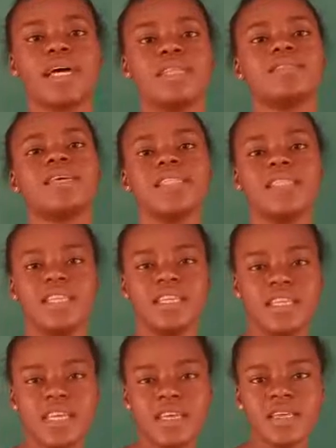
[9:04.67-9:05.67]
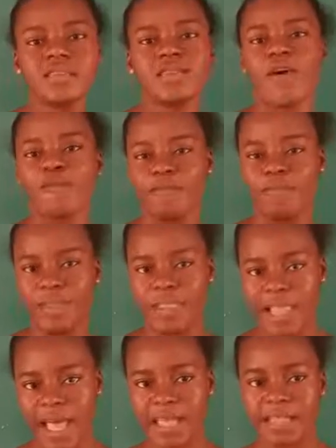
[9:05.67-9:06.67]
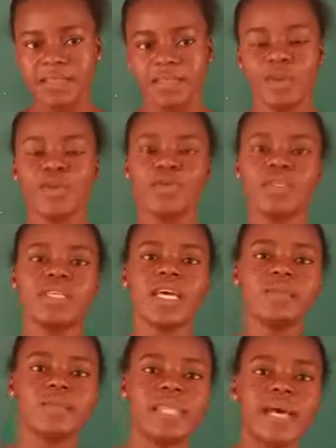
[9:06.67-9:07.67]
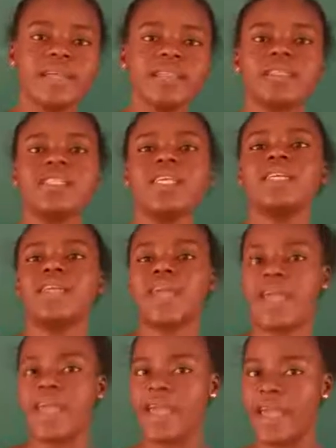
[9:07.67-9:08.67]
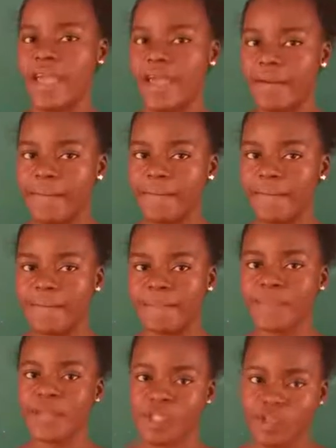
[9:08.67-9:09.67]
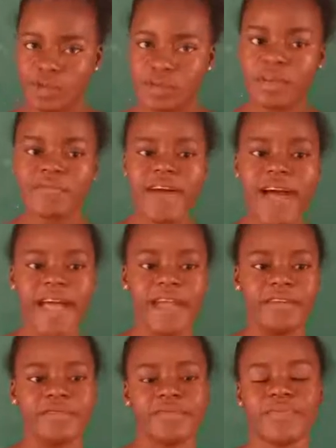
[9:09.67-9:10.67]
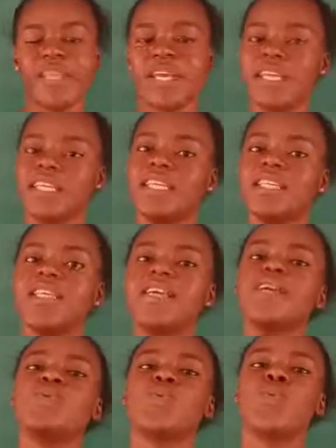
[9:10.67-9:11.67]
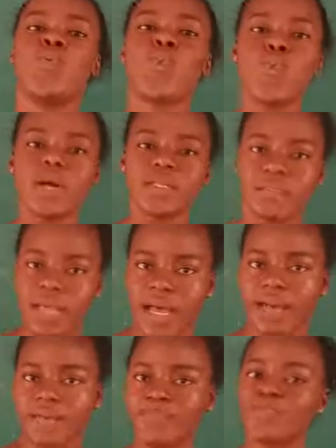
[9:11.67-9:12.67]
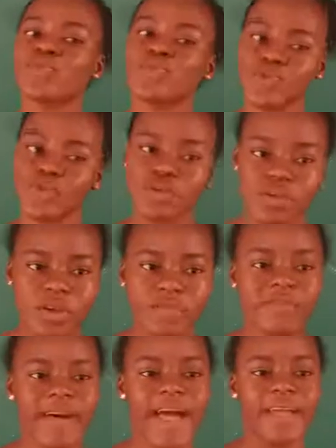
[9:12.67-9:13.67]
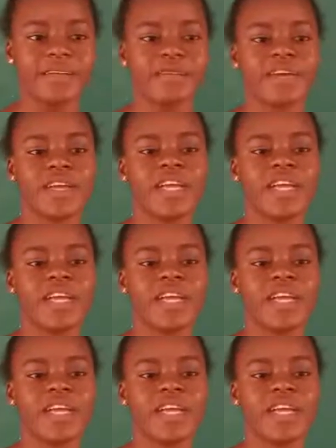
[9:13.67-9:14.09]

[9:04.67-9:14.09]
at the needs of plants. We said plants need air to survive. They need water to survive.